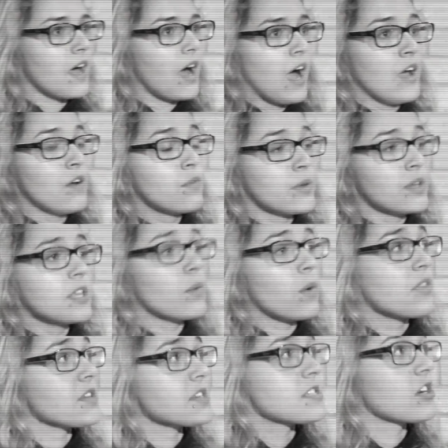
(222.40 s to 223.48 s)
I really want
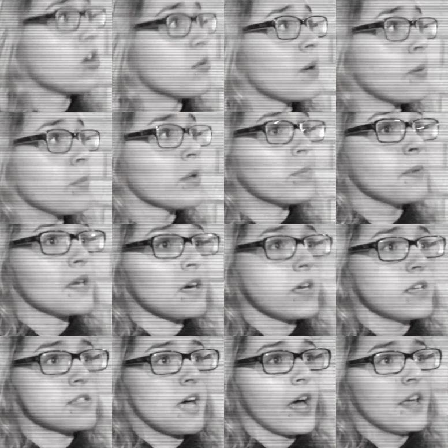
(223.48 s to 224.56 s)
this to go public,
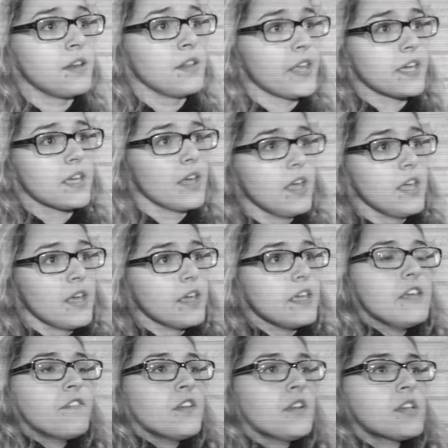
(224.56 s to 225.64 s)
because I'd, like,
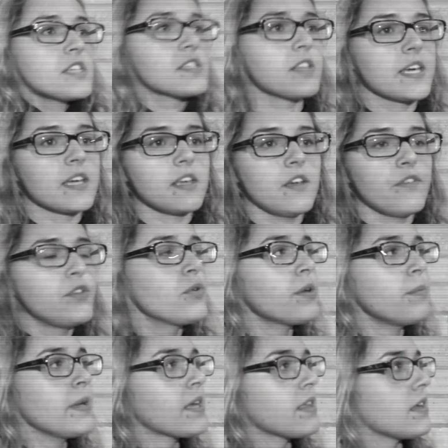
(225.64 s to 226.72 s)
even just, like, if you can
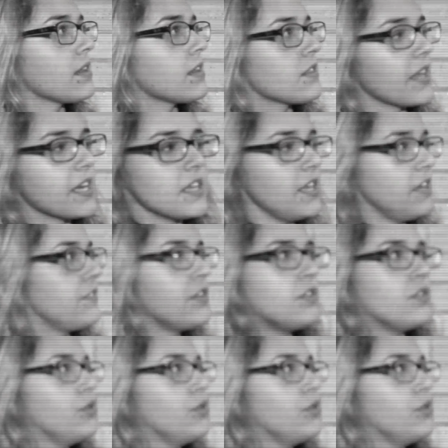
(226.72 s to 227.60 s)
make, like, even